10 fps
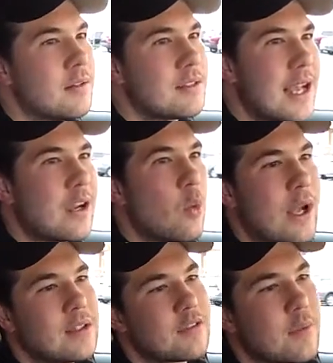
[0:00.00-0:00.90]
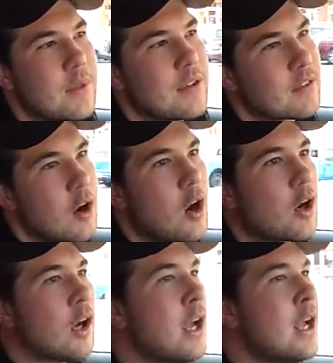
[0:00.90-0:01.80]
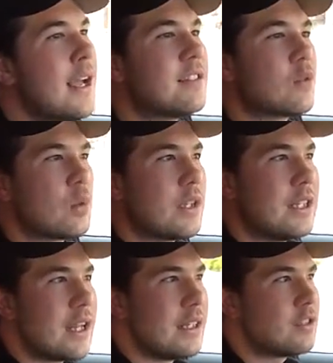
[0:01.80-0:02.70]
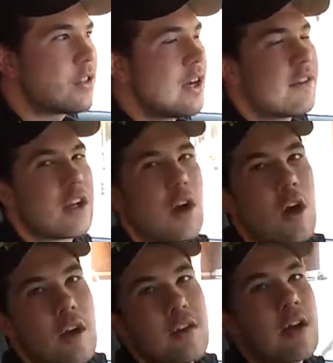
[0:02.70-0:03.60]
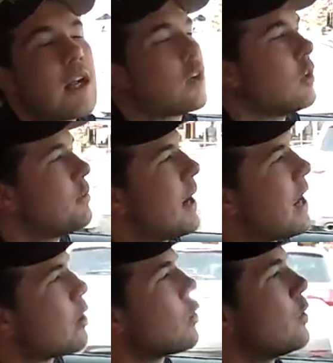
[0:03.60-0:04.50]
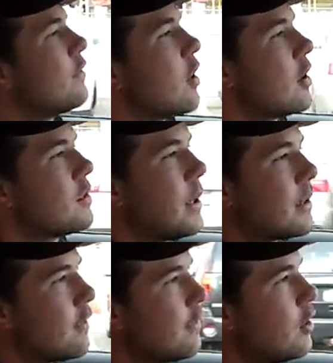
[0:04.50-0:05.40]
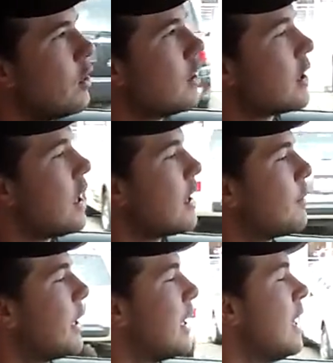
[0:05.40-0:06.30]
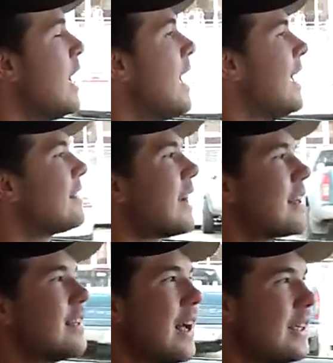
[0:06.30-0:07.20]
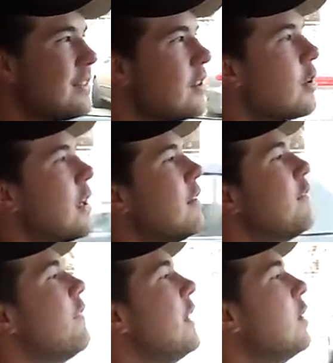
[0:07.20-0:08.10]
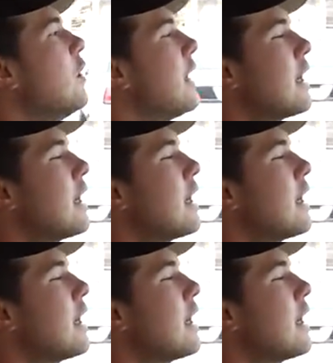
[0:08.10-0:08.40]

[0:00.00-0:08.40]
takeaways from this car. It's a really nice driving car. It's got good power. We've talked about the fuel economy. It's got a nice look and feel. It